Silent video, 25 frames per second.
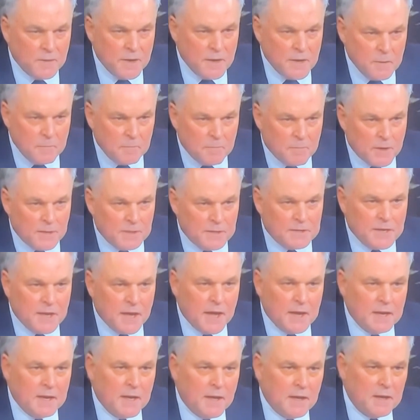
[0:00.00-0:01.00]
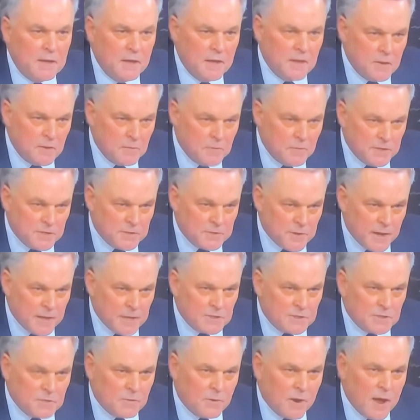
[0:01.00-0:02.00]
we input data, we
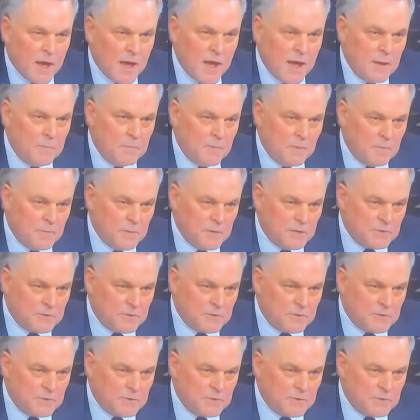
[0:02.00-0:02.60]
transcribe,